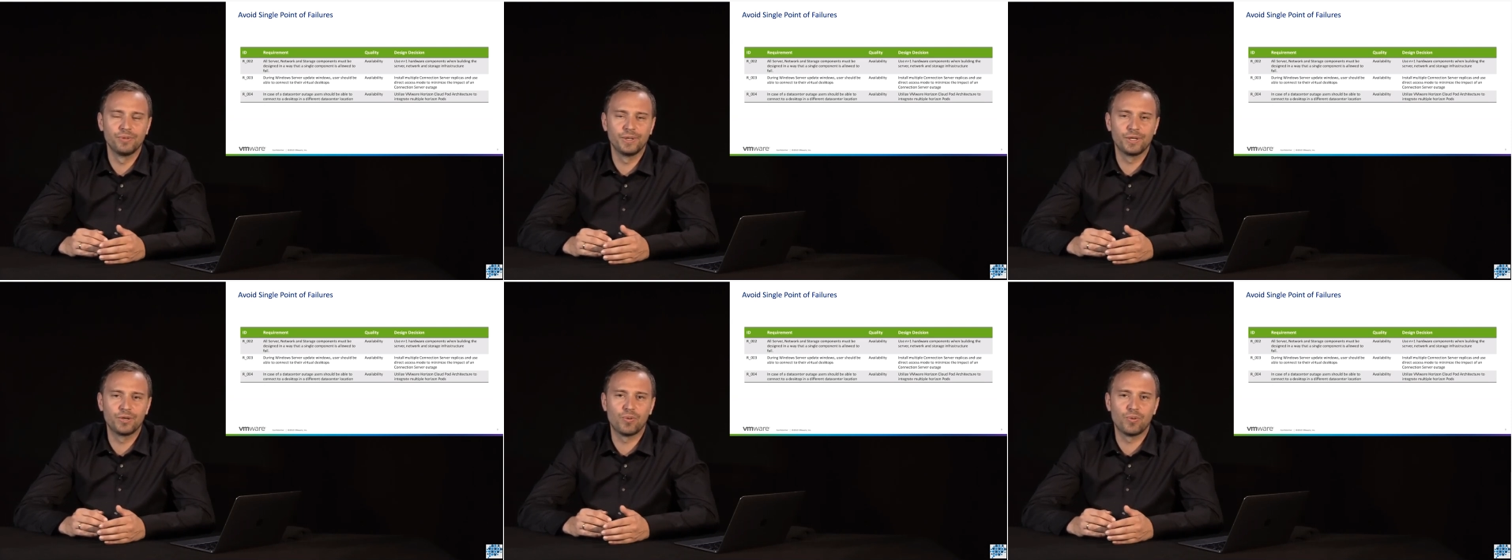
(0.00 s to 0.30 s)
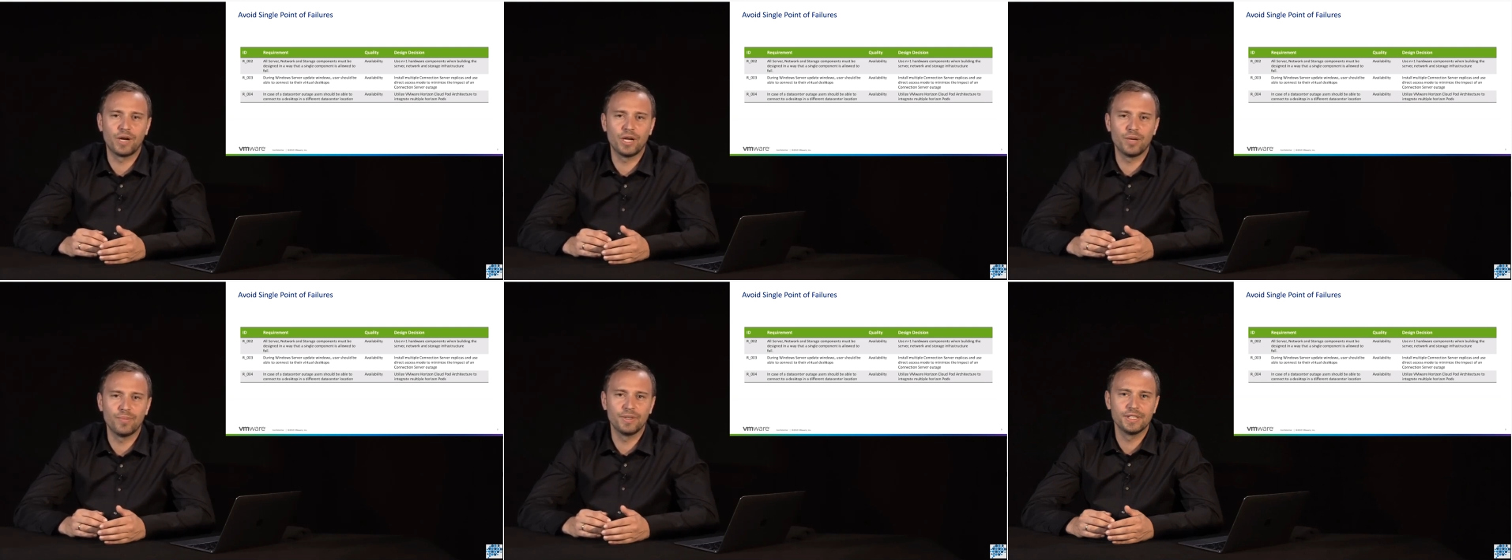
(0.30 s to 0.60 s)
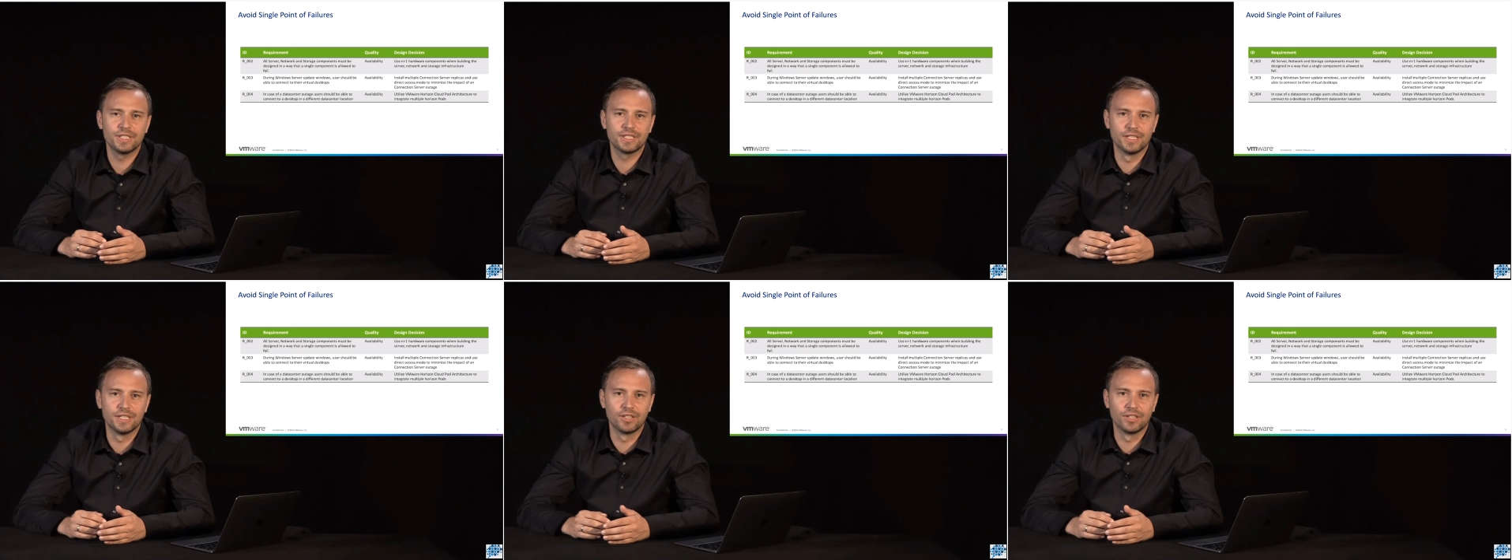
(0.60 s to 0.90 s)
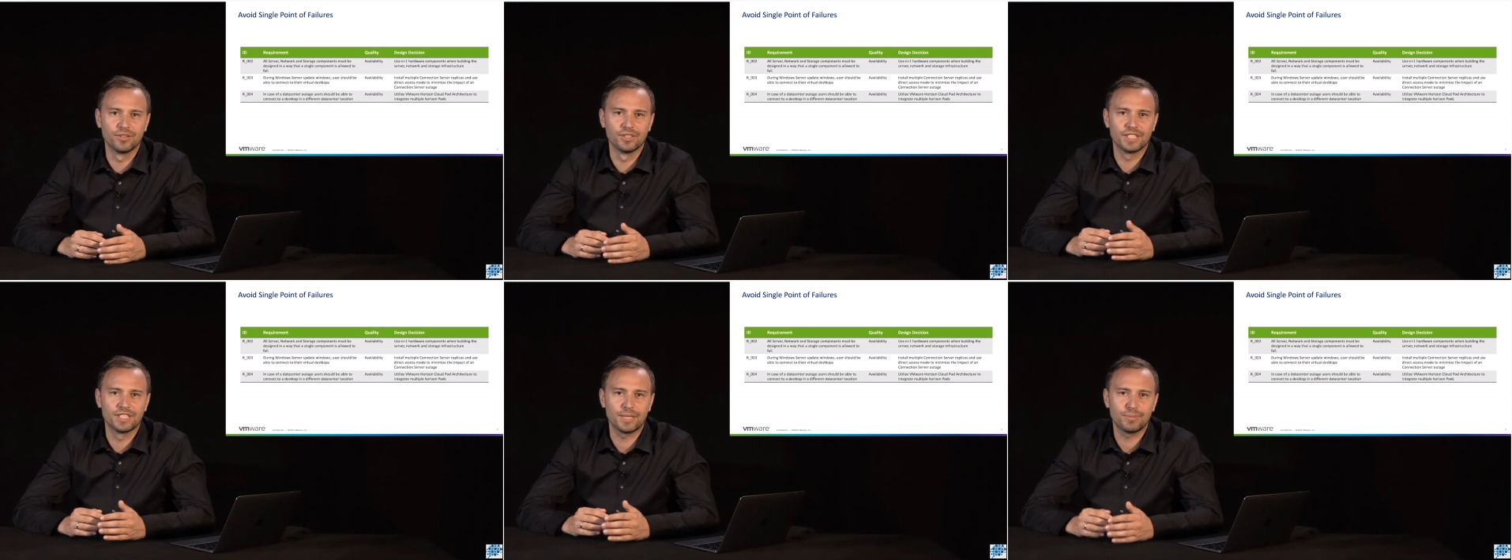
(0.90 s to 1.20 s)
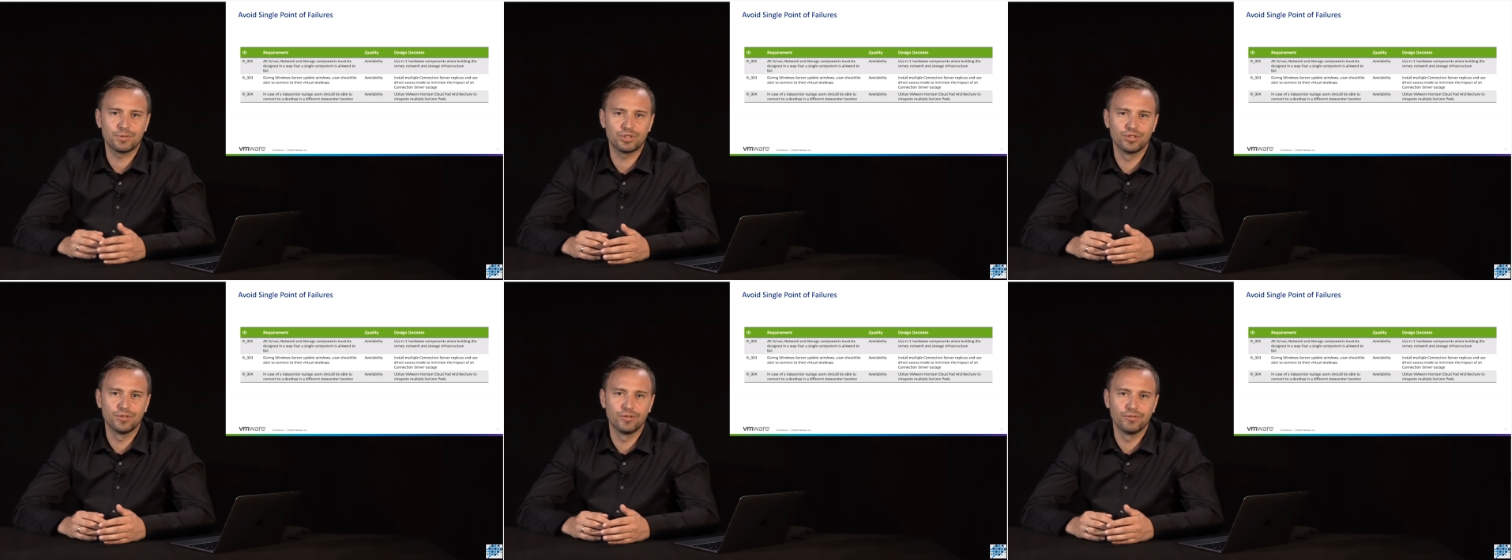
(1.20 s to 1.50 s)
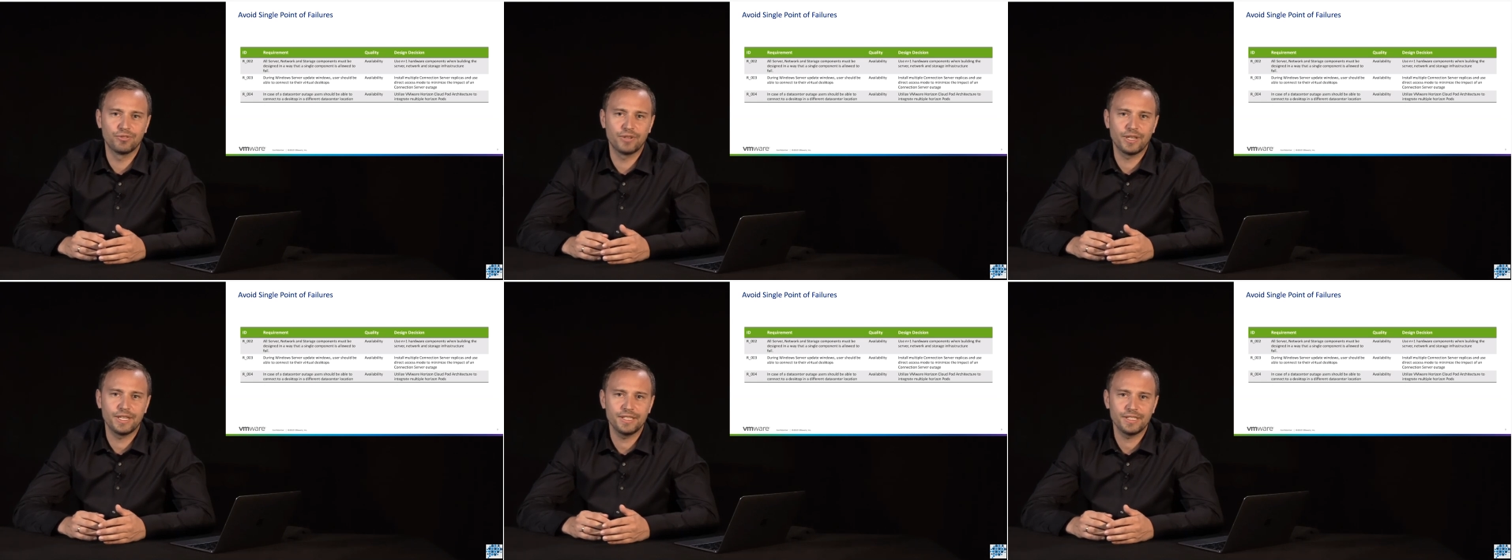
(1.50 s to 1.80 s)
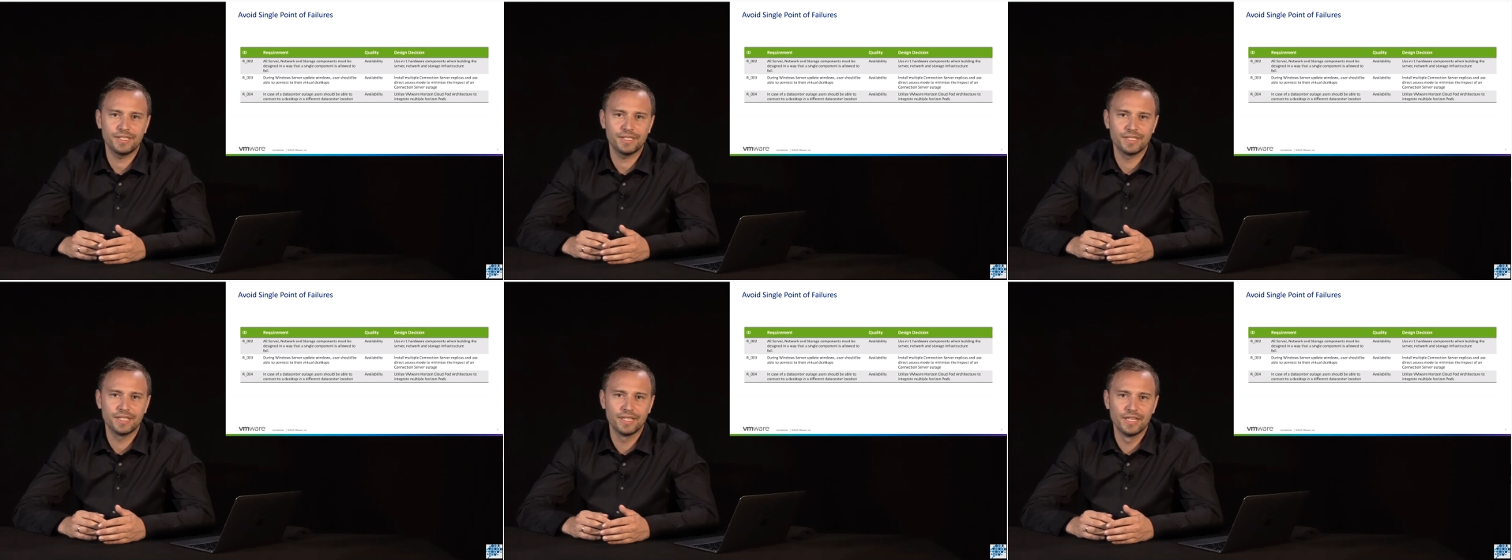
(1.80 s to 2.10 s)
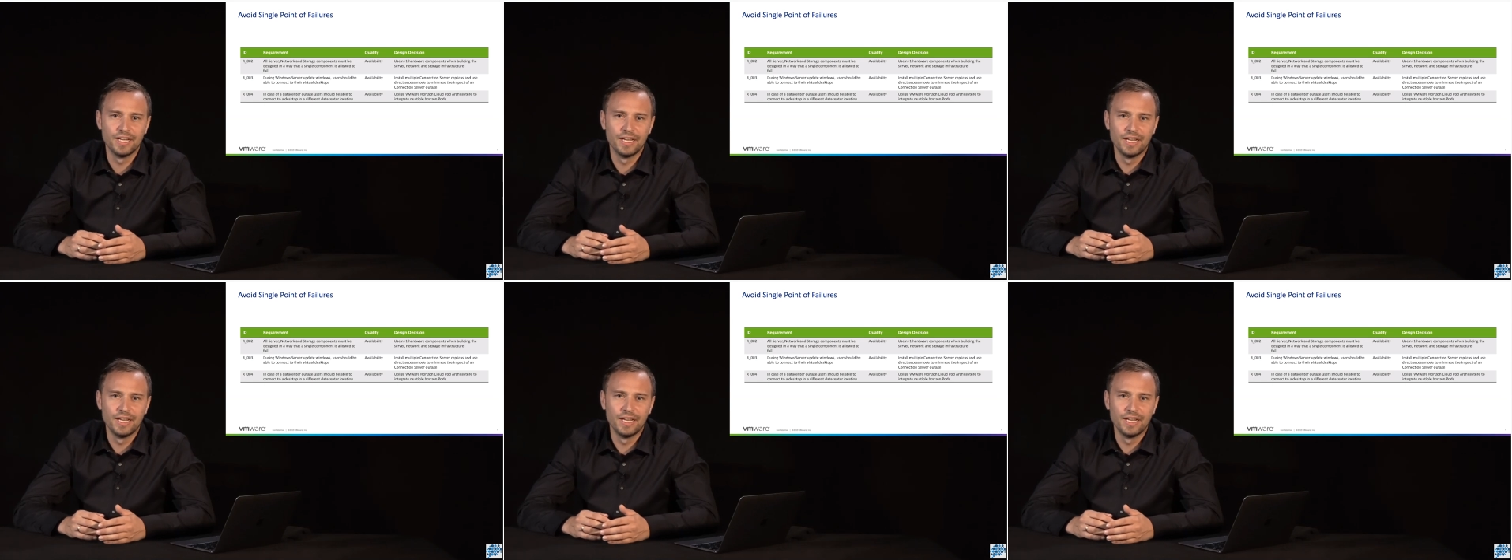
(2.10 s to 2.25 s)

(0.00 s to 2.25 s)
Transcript: requirements in the conceptual phase,